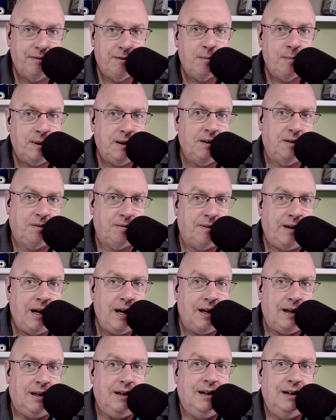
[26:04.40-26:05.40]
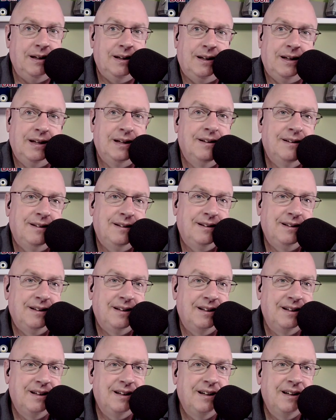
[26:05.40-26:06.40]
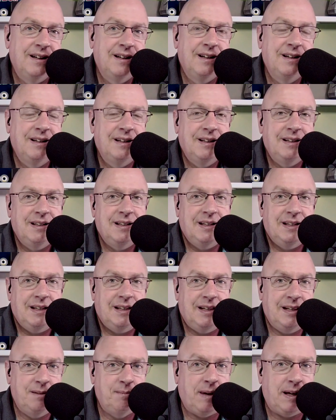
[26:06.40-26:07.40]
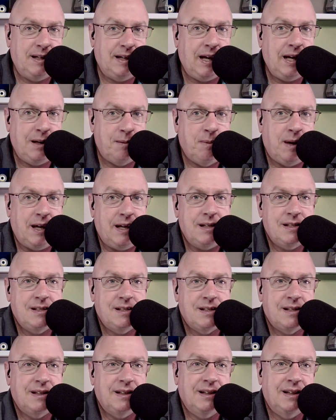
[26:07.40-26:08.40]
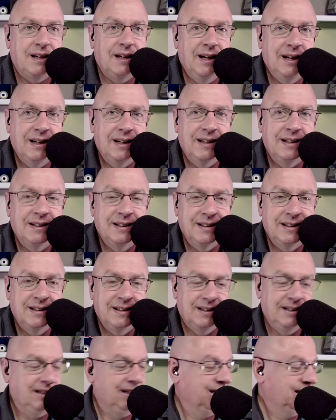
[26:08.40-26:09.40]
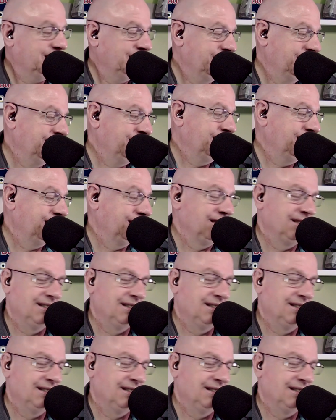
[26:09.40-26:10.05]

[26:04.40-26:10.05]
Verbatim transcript: been created. Well, in my database. I mean, for, yeah, I mean, but for most of those